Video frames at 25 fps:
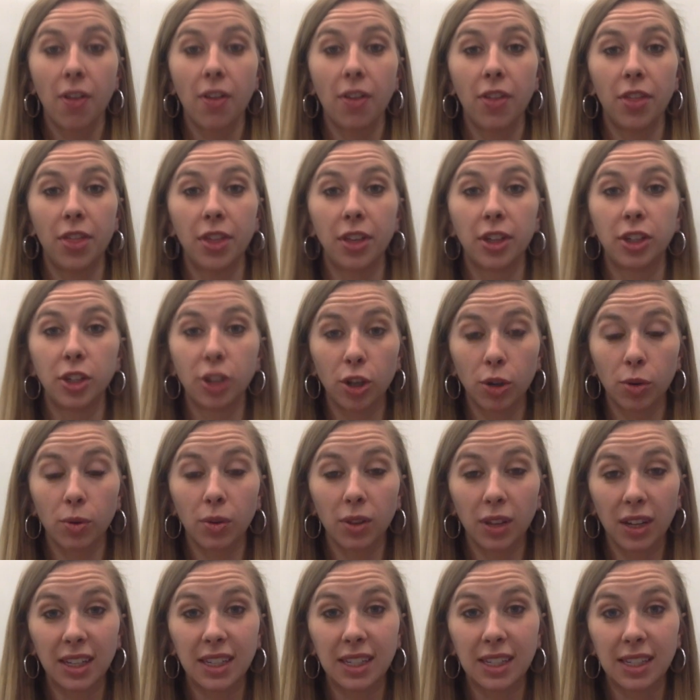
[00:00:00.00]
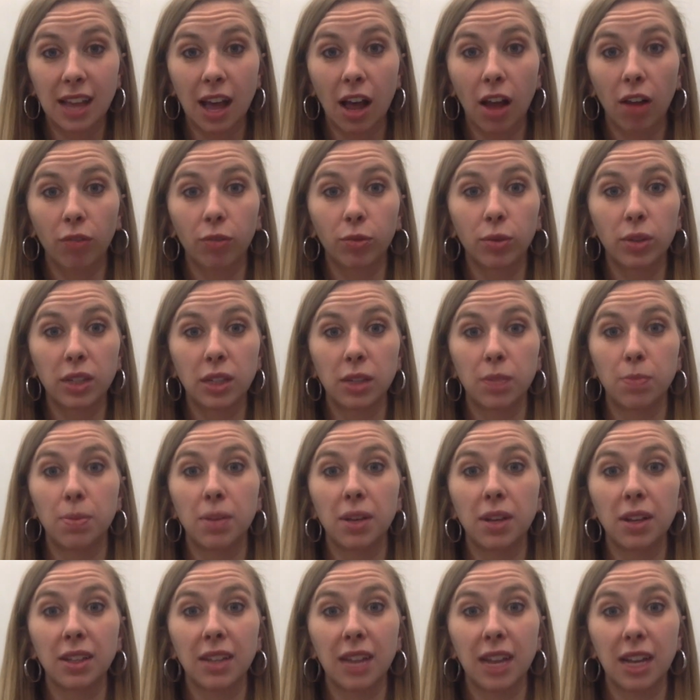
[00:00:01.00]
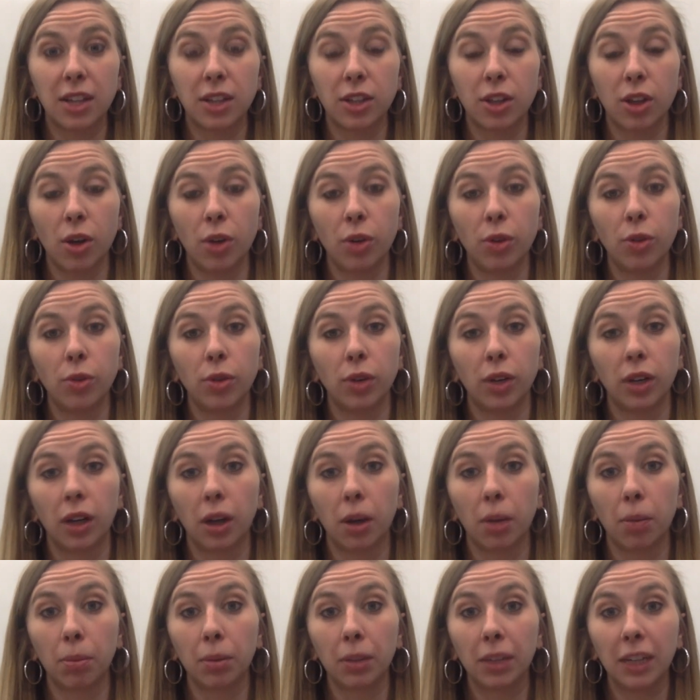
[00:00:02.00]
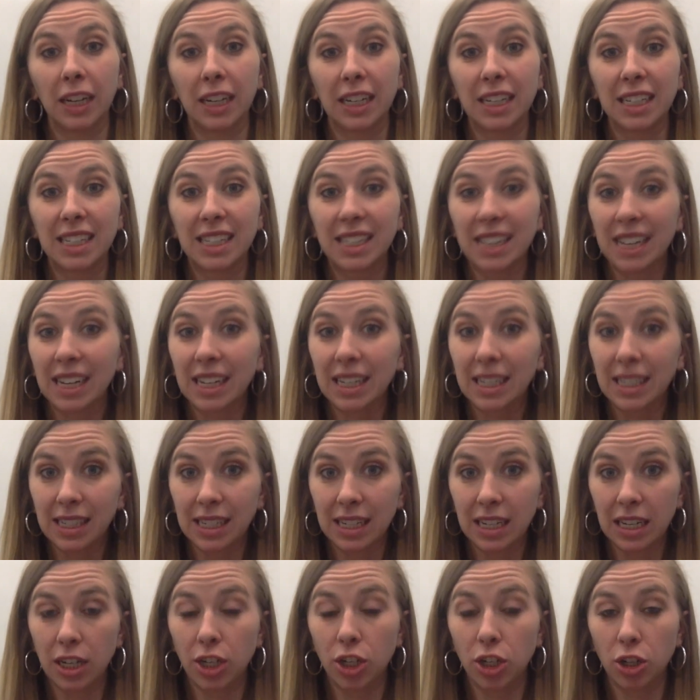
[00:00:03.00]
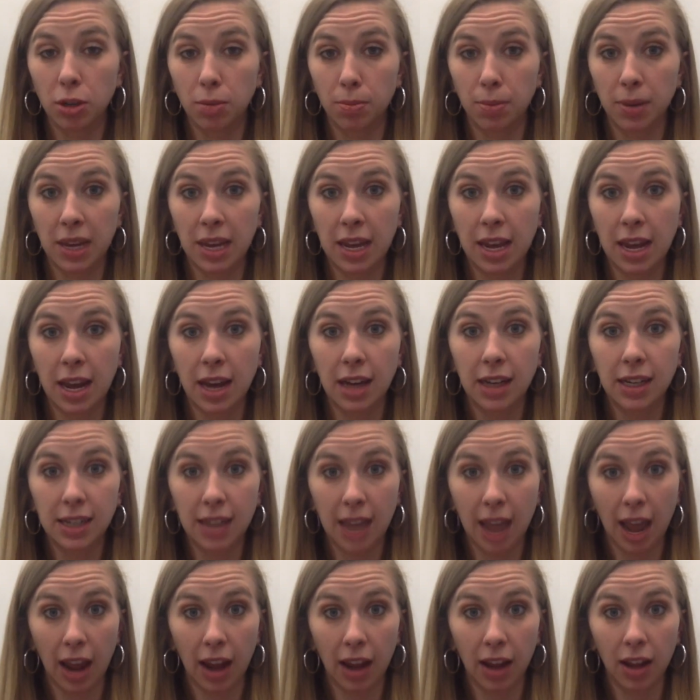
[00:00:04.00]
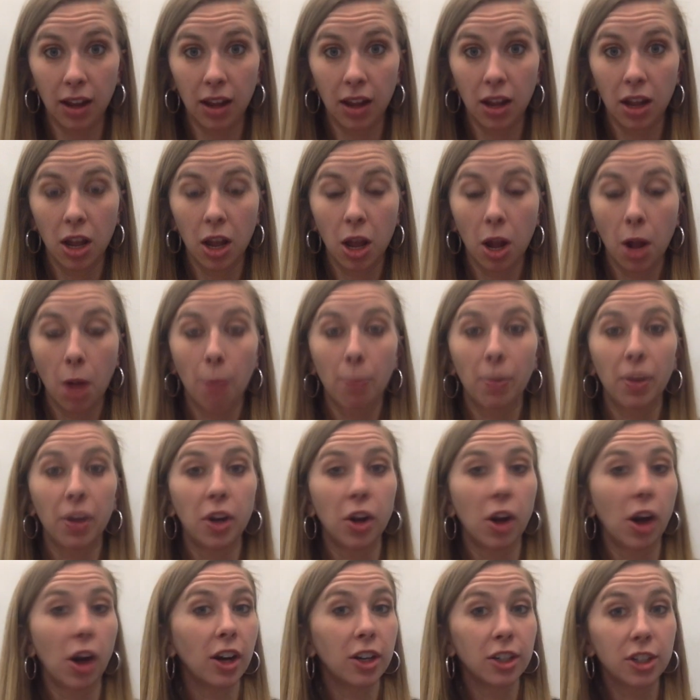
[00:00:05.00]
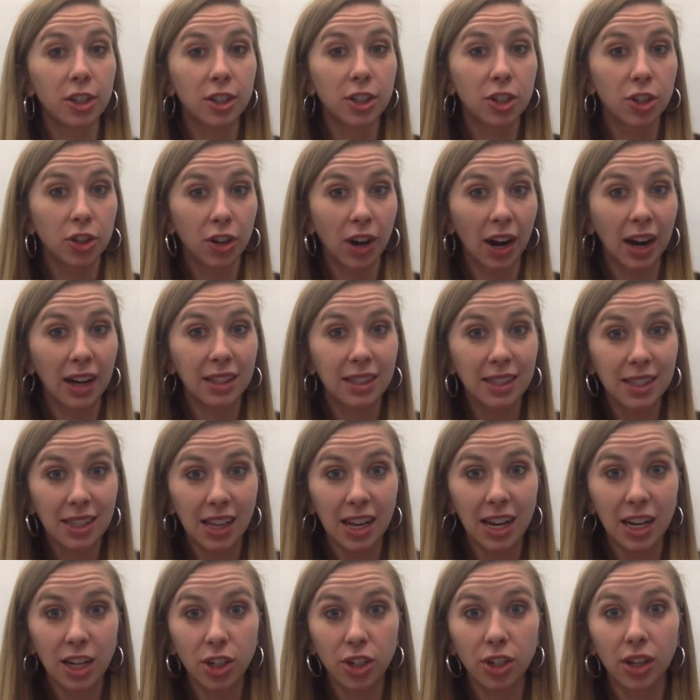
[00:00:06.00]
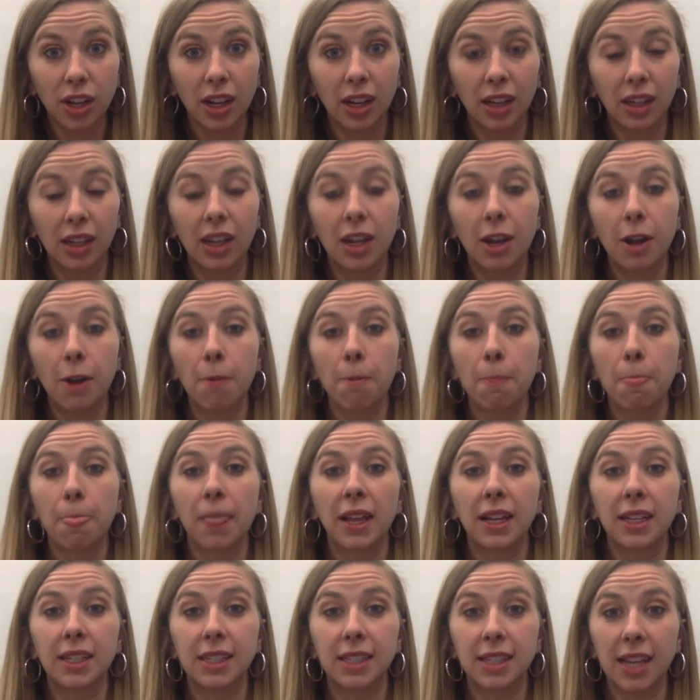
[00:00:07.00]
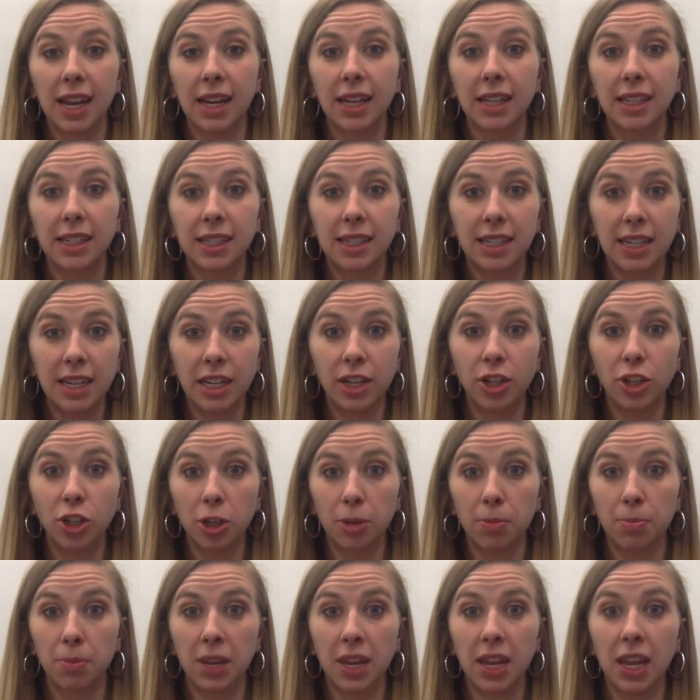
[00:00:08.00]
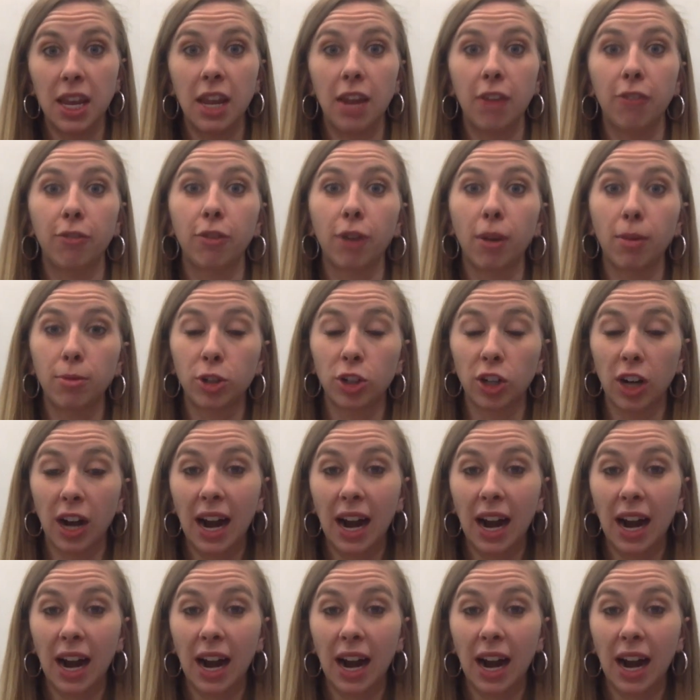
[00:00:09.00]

the tool itself was built as though you could complete 6 TGP a day, but not just translation, 6 TGP from